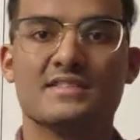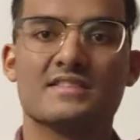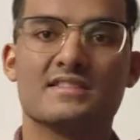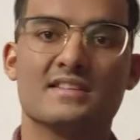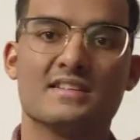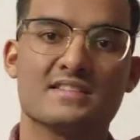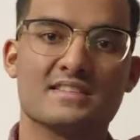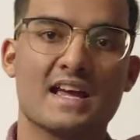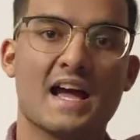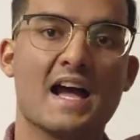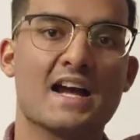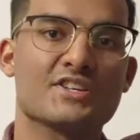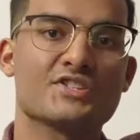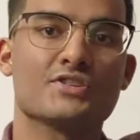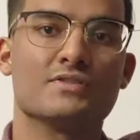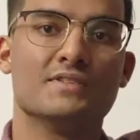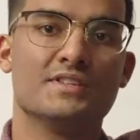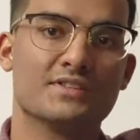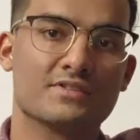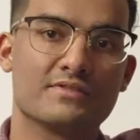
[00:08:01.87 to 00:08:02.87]
is
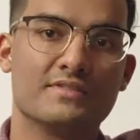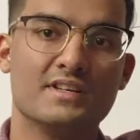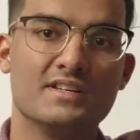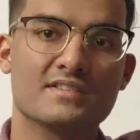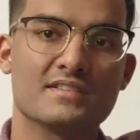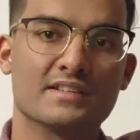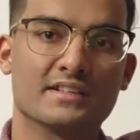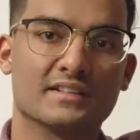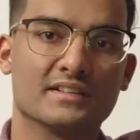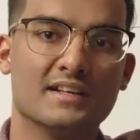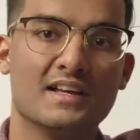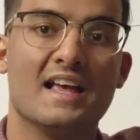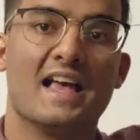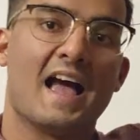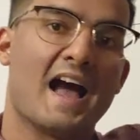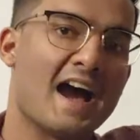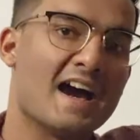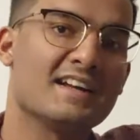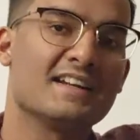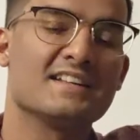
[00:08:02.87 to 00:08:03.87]
actually increasing,
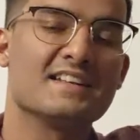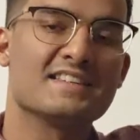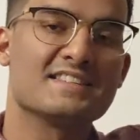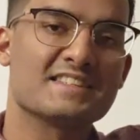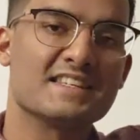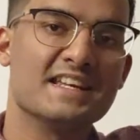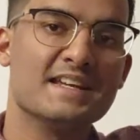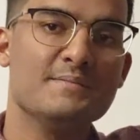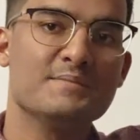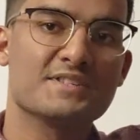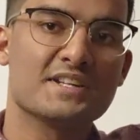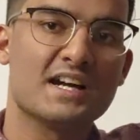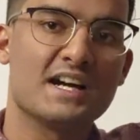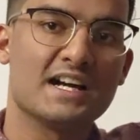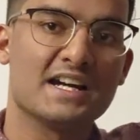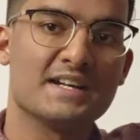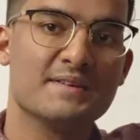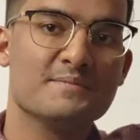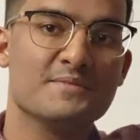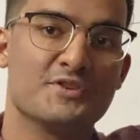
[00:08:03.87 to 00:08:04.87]
and at the same
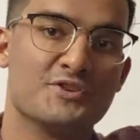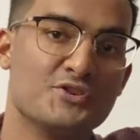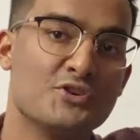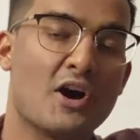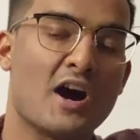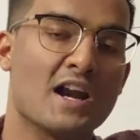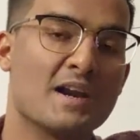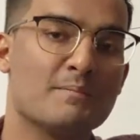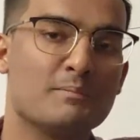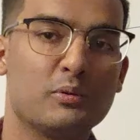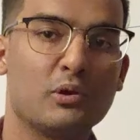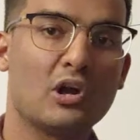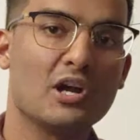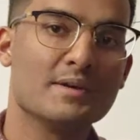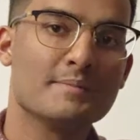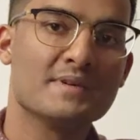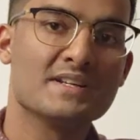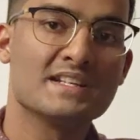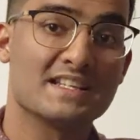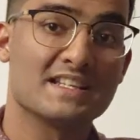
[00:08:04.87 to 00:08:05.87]
time, your
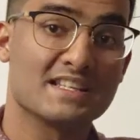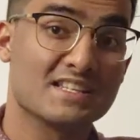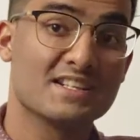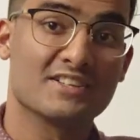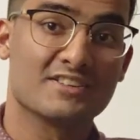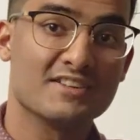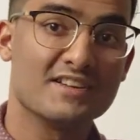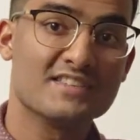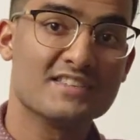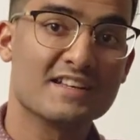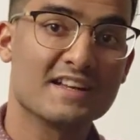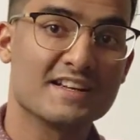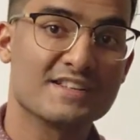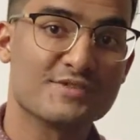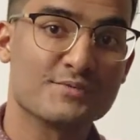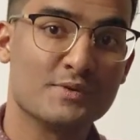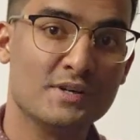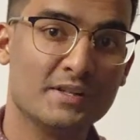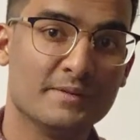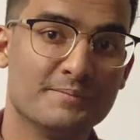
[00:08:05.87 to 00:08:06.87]
unemployment is decreasing
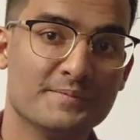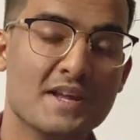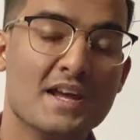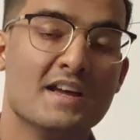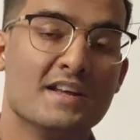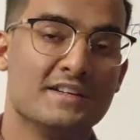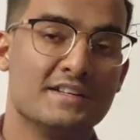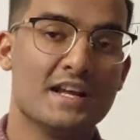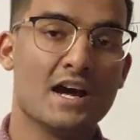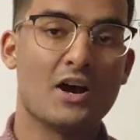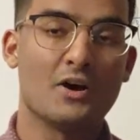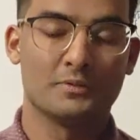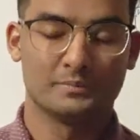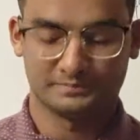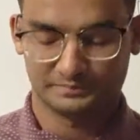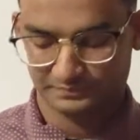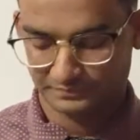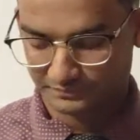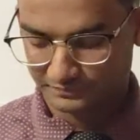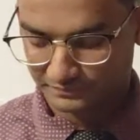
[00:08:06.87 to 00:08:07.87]
as well.
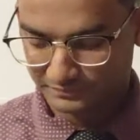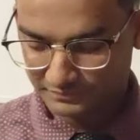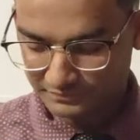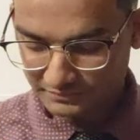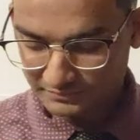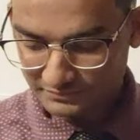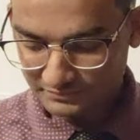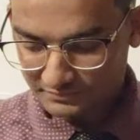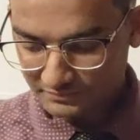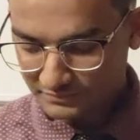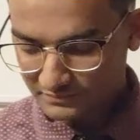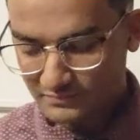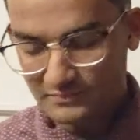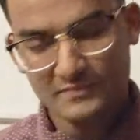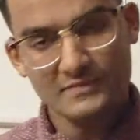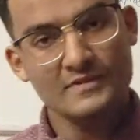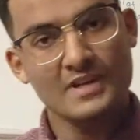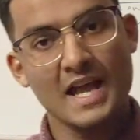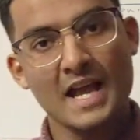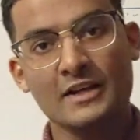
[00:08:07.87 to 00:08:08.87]
Now,
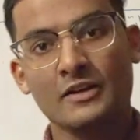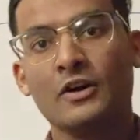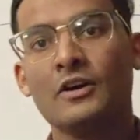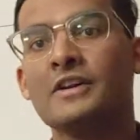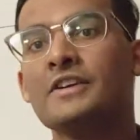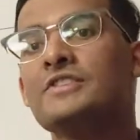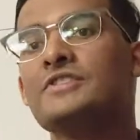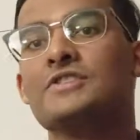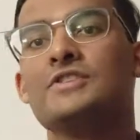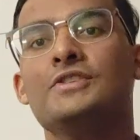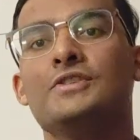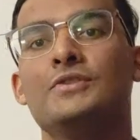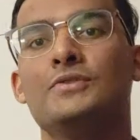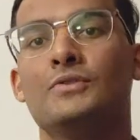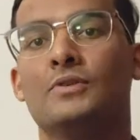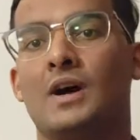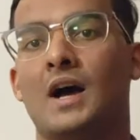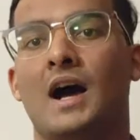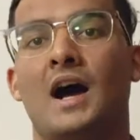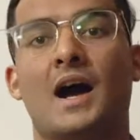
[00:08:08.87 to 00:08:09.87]
according
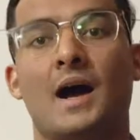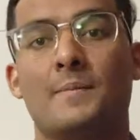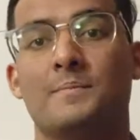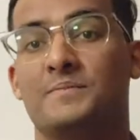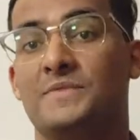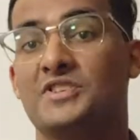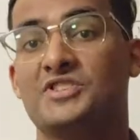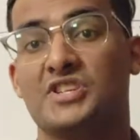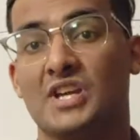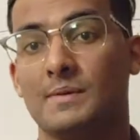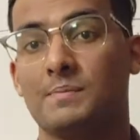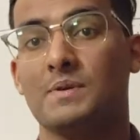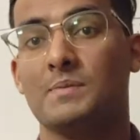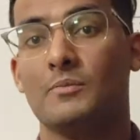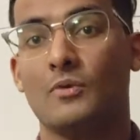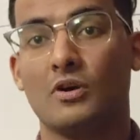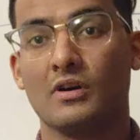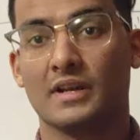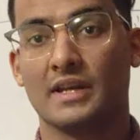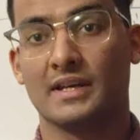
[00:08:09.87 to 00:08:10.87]
to the JP
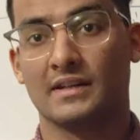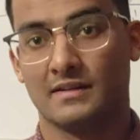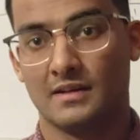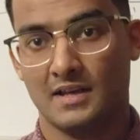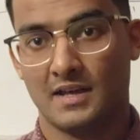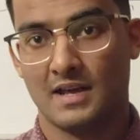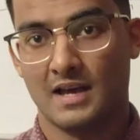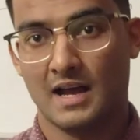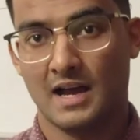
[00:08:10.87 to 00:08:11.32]
Morgan